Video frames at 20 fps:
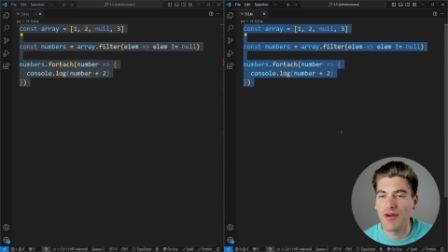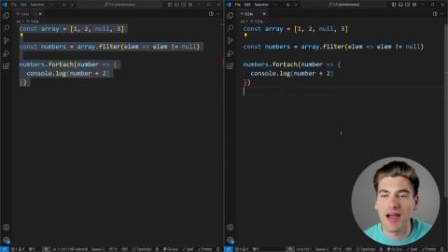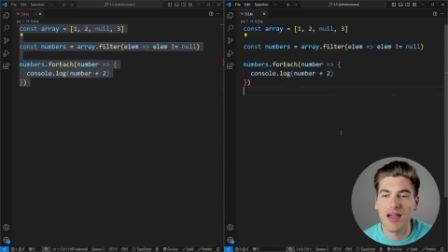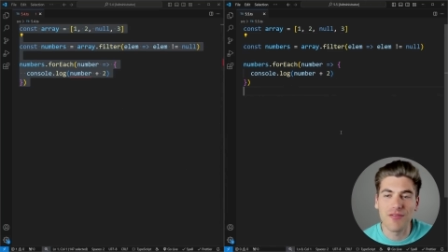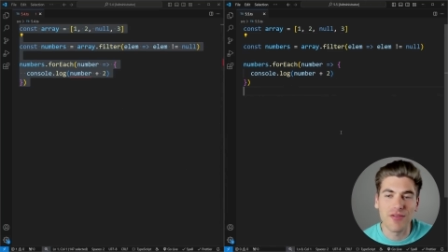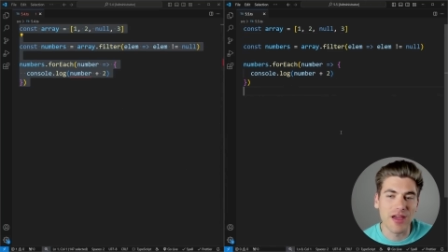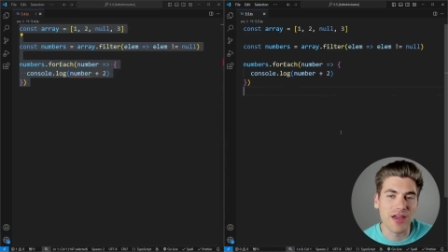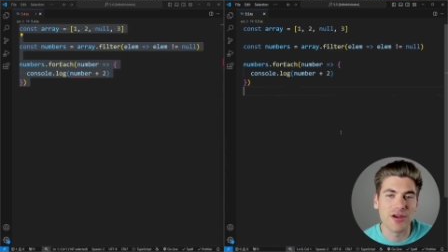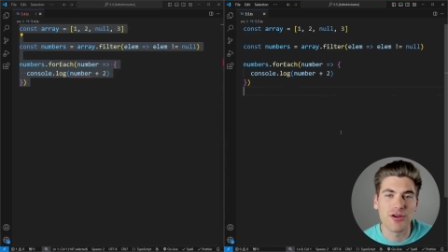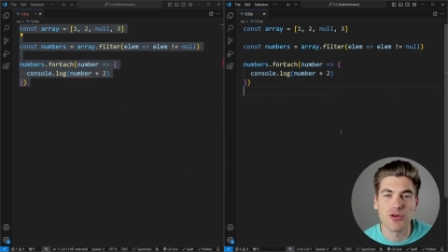
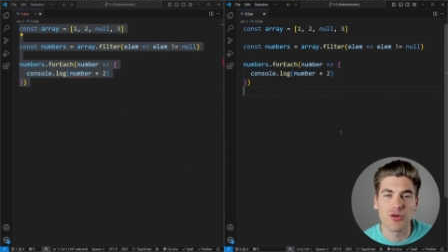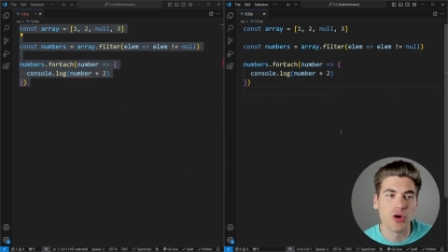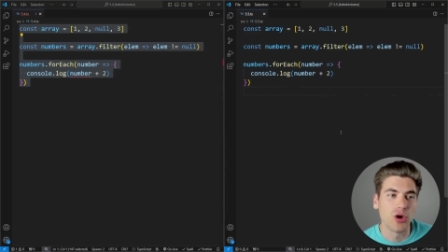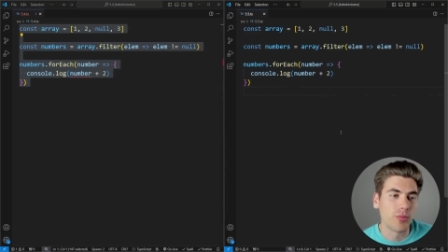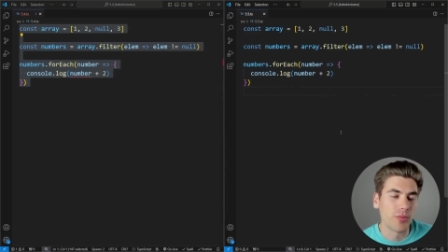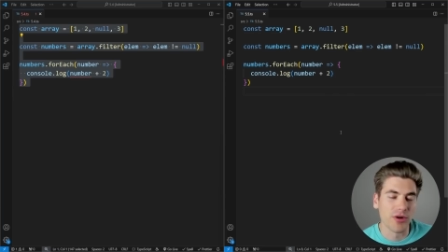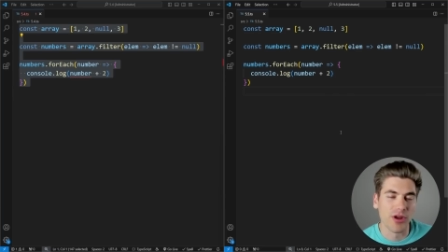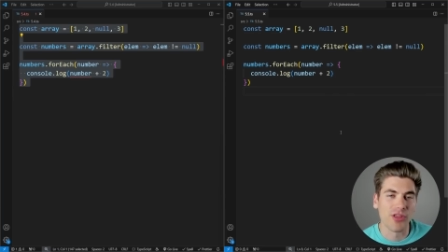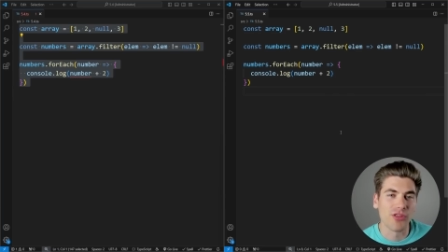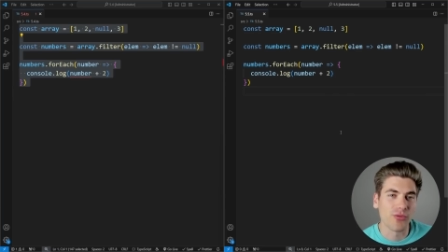editor open
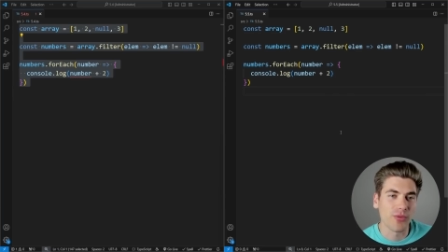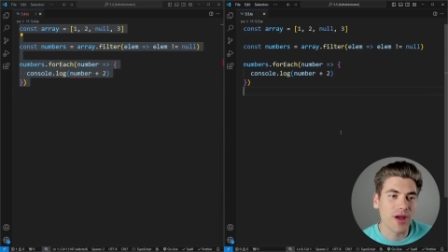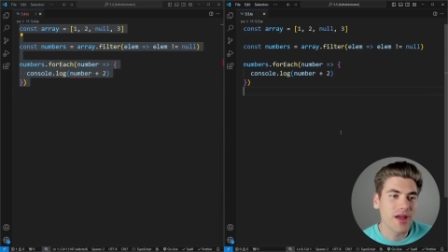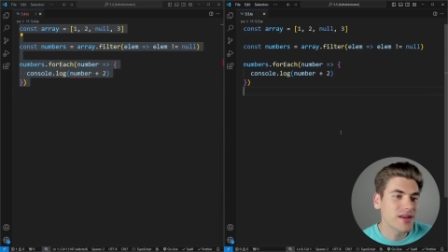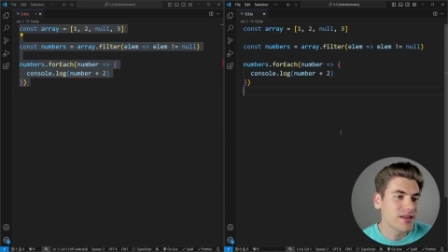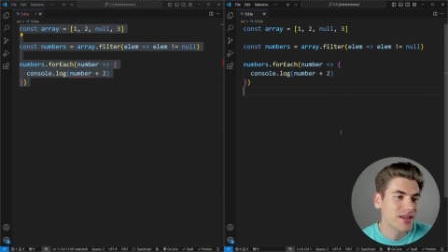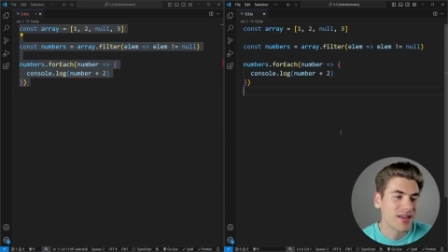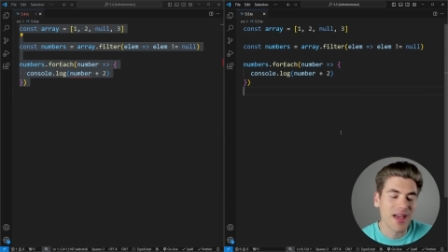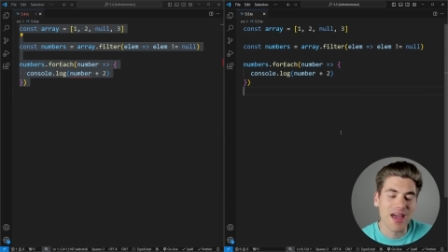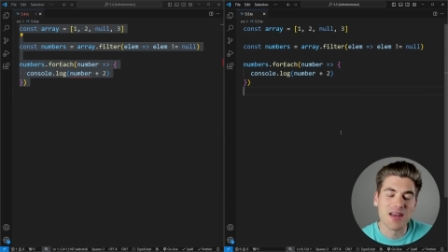on the right
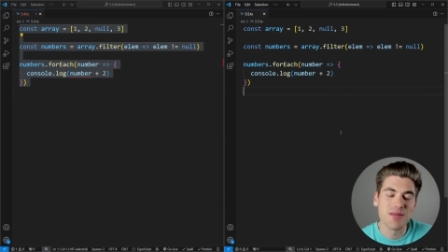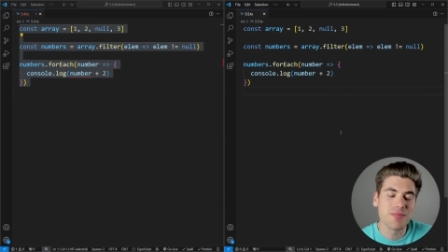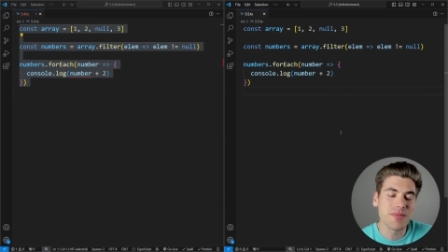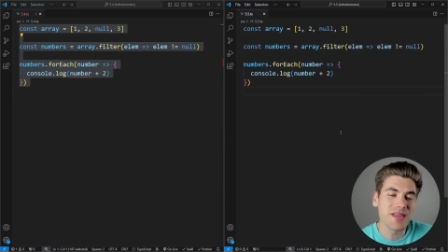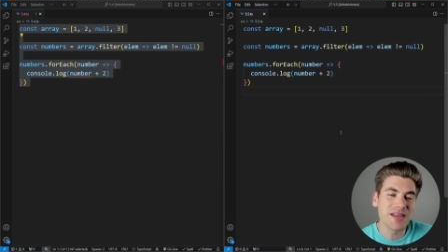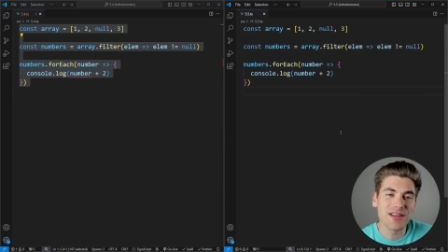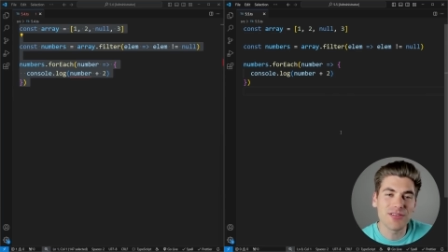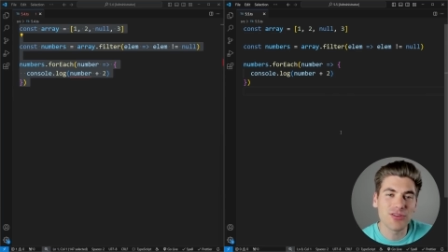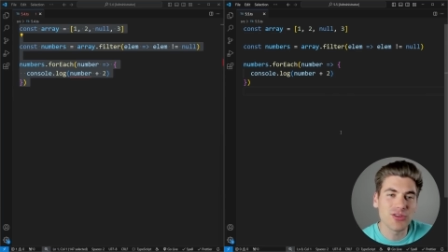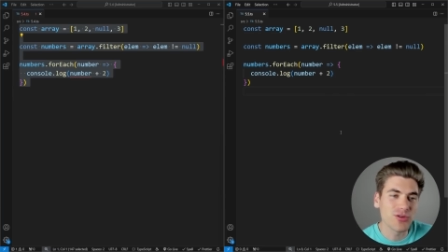and
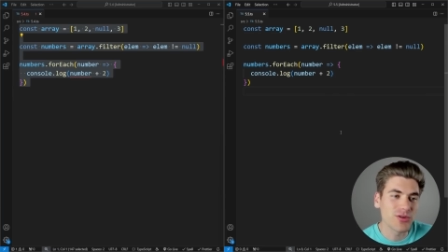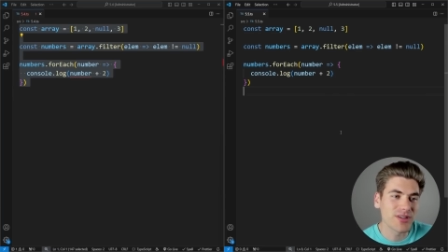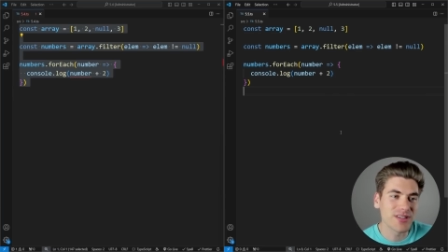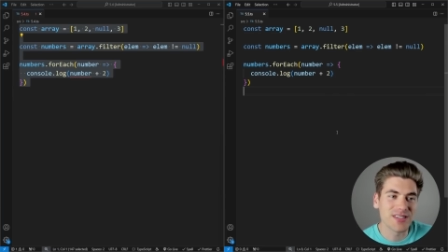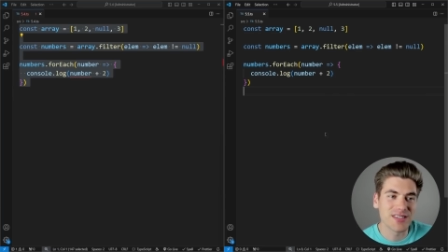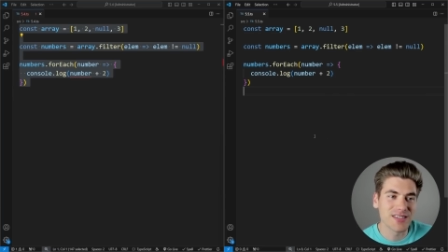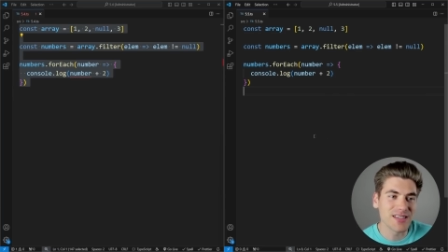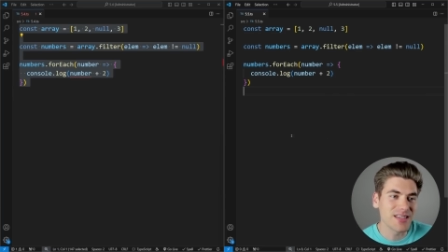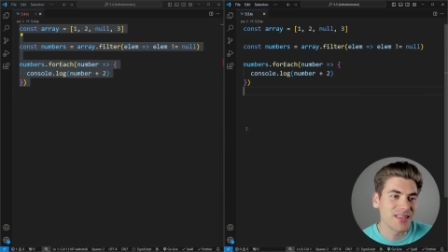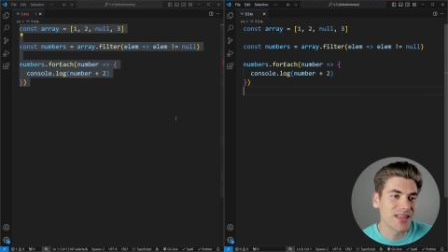immediately you can
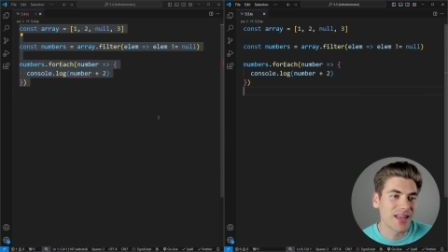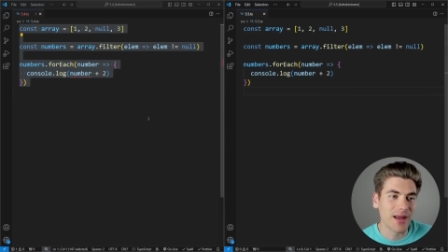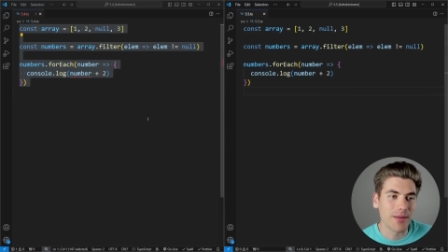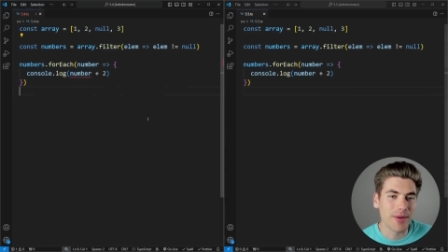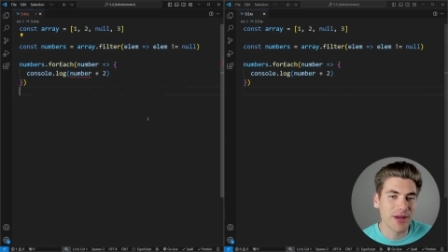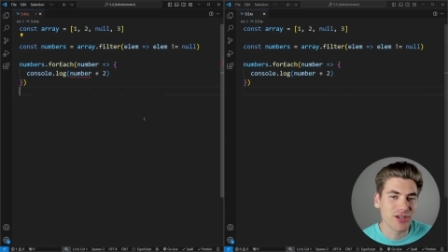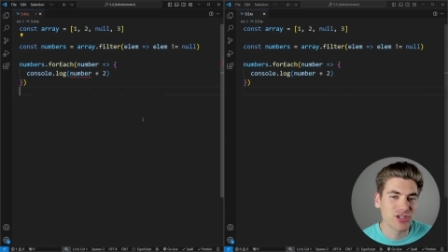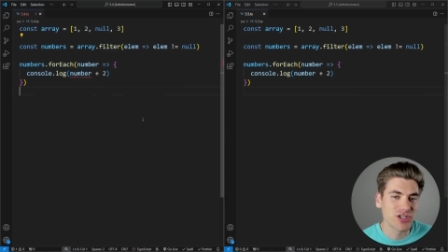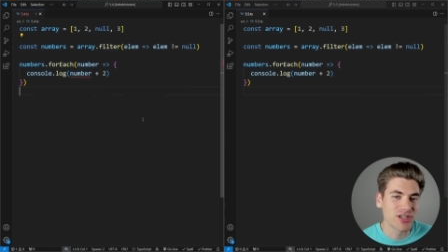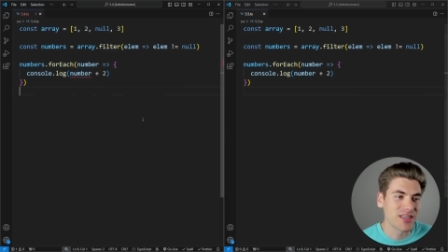see that I'm
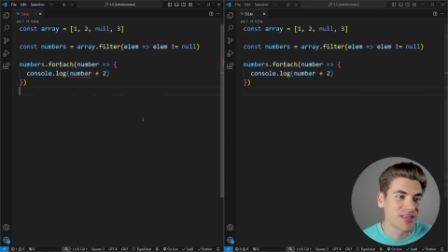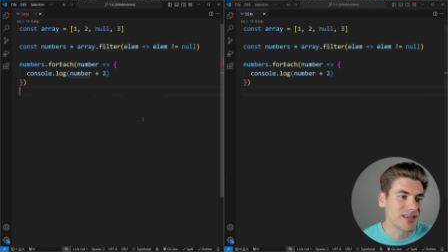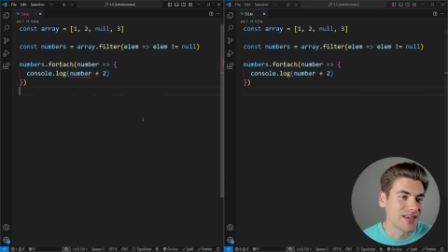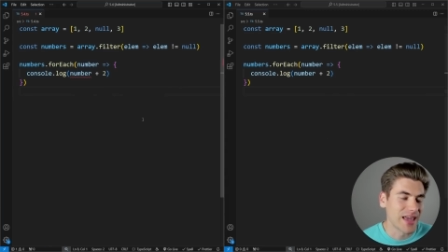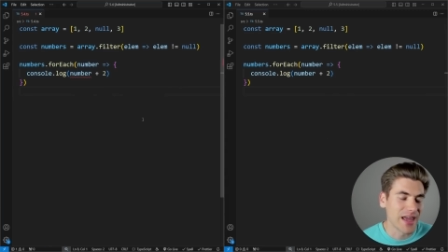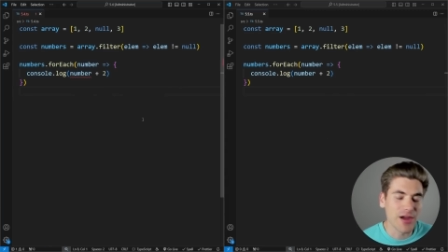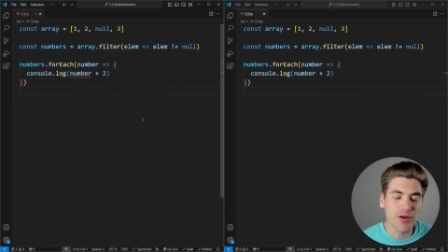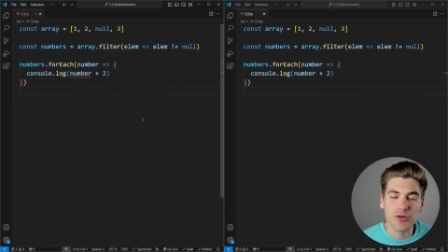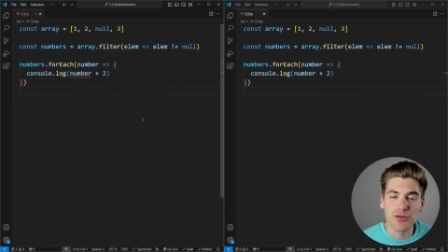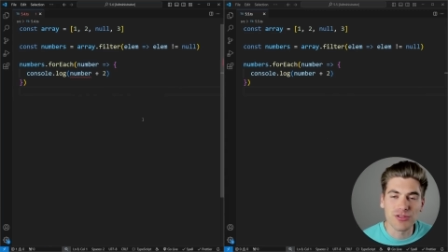actually getting
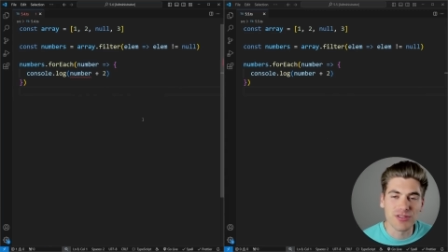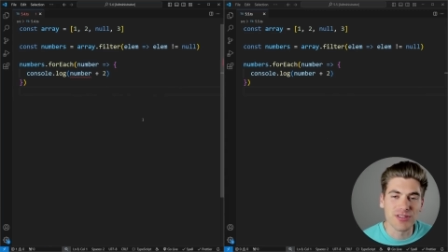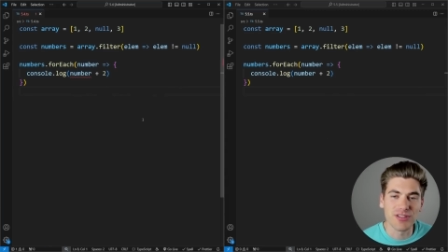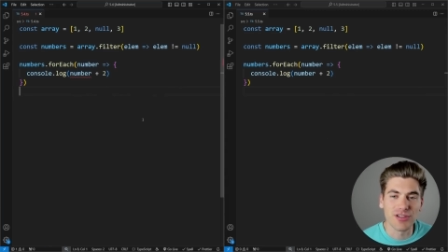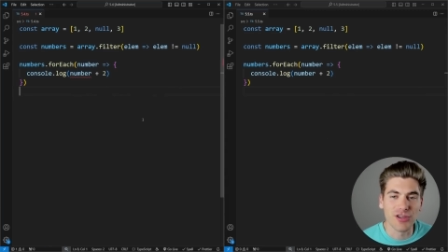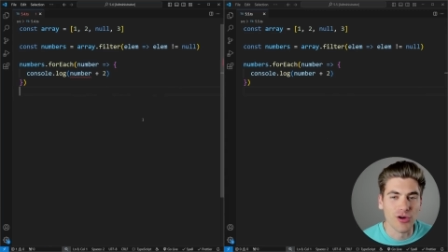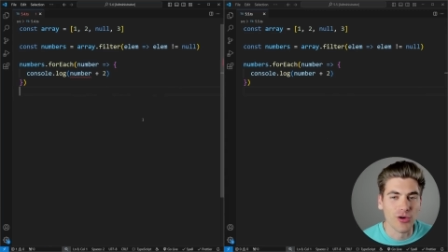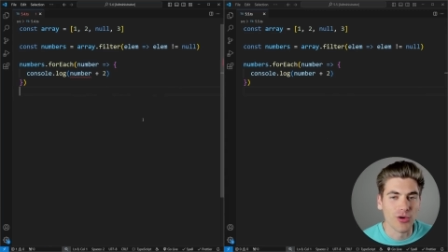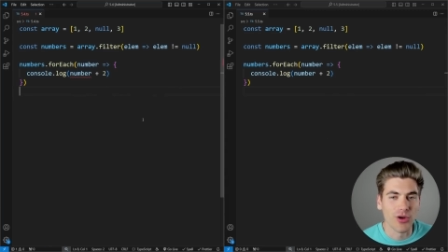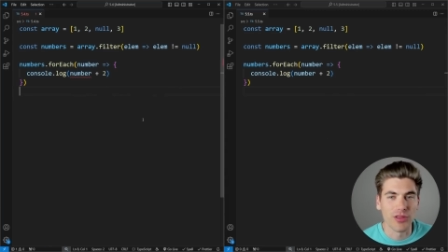errors in the
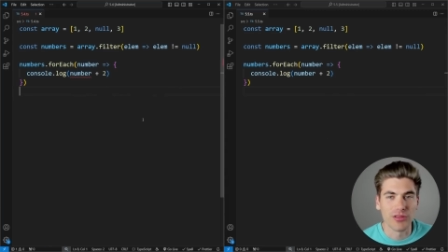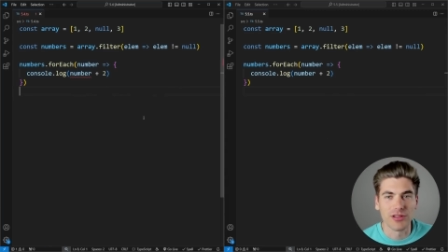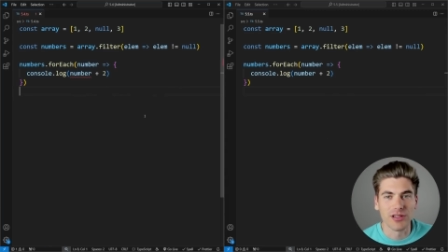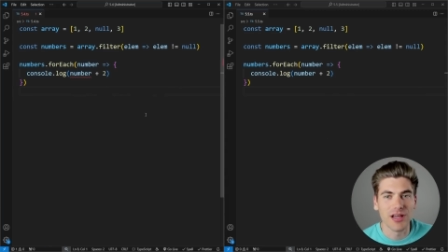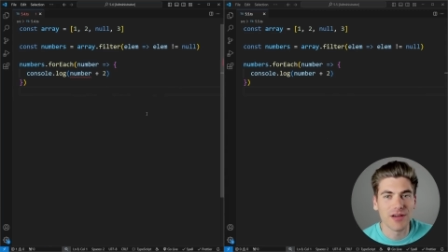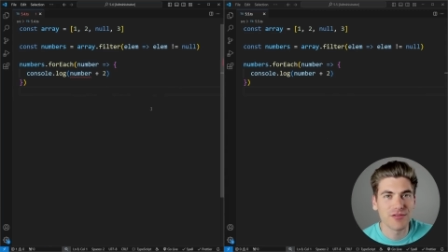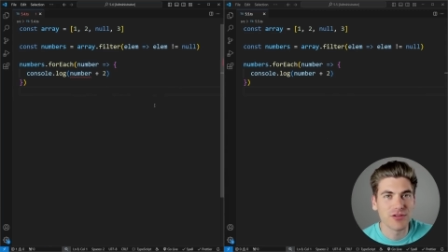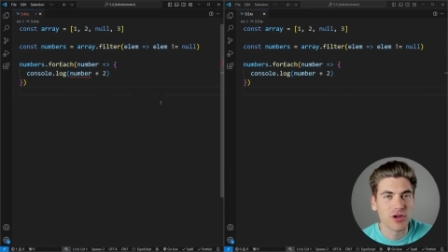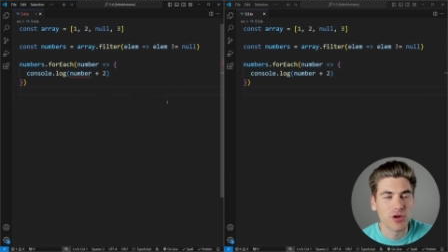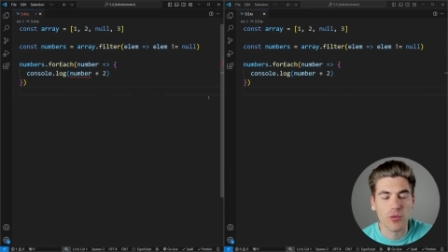code on the left